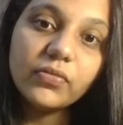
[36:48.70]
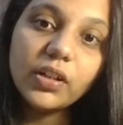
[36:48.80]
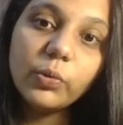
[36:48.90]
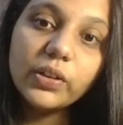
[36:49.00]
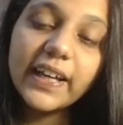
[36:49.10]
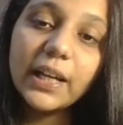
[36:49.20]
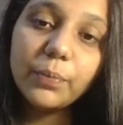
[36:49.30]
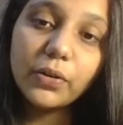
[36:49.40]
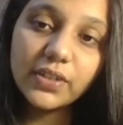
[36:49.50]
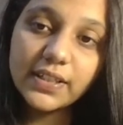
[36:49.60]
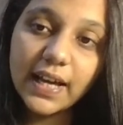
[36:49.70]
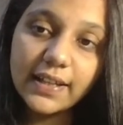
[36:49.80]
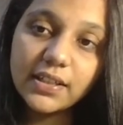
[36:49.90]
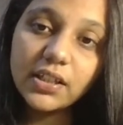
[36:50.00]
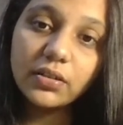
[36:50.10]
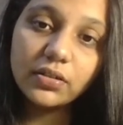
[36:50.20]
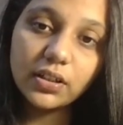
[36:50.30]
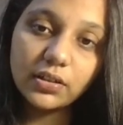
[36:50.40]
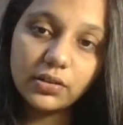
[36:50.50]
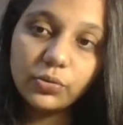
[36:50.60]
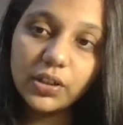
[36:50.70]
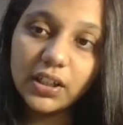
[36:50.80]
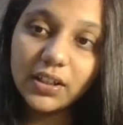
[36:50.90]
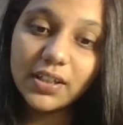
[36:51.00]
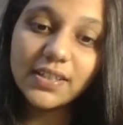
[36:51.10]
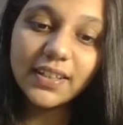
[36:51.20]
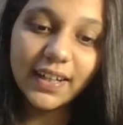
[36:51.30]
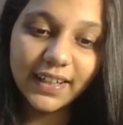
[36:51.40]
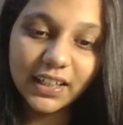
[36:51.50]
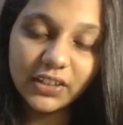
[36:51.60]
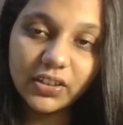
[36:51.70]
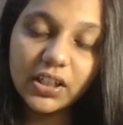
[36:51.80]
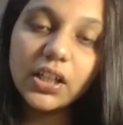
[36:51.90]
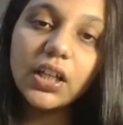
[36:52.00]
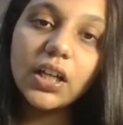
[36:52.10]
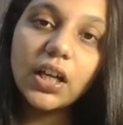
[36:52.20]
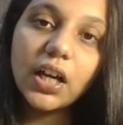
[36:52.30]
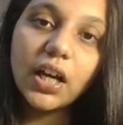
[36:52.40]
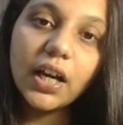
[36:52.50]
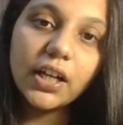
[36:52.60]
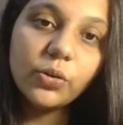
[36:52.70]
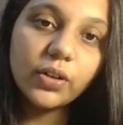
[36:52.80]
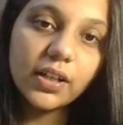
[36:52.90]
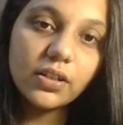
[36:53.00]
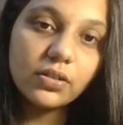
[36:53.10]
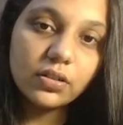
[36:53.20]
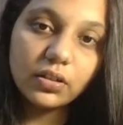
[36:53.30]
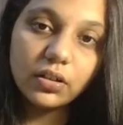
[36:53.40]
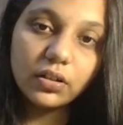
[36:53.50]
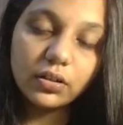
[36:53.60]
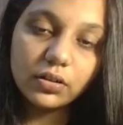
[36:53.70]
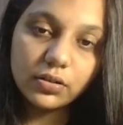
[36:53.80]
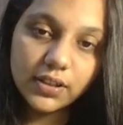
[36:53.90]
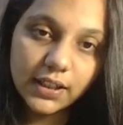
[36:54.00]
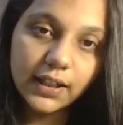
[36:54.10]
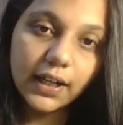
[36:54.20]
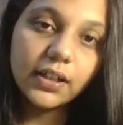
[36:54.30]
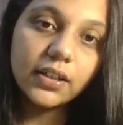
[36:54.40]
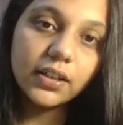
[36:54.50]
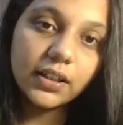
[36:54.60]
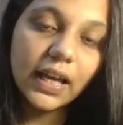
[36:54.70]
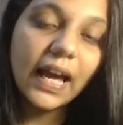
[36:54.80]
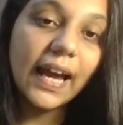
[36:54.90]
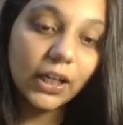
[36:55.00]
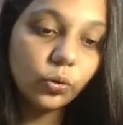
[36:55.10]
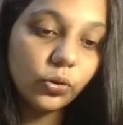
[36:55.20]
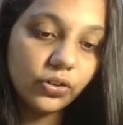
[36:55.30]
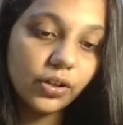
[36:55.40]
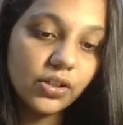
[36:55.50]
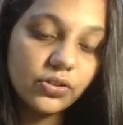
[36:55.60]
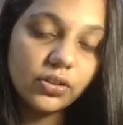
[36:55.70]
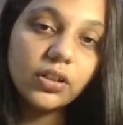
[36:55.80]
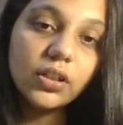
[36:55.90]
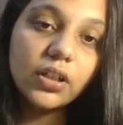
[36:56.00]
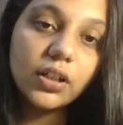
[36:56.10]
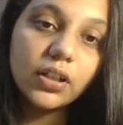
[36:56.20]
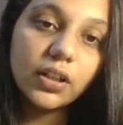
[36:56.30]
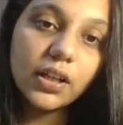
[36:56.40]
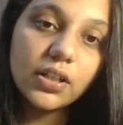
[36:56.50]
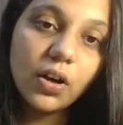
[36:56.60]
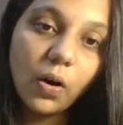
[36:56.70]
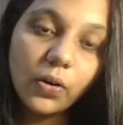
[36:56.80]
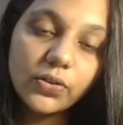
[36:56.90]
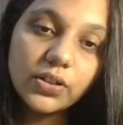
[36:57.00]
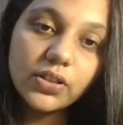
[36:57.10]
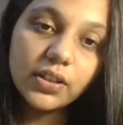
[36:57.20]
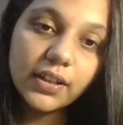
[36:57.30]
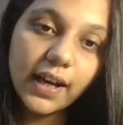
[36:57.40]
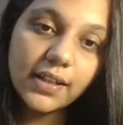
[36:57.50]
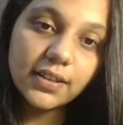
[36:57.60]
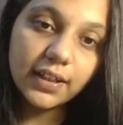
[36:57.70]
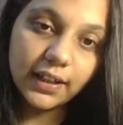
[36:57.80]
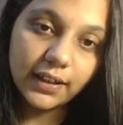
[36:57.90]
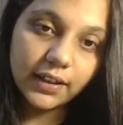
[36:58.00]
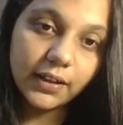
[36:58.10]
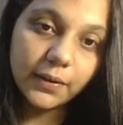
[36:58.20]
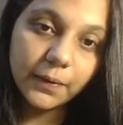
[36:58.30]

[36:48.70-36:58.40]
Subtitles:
with the help of this acid, just to increase the conductivity, and you can see that in the anode region there is a oxygen gas collected.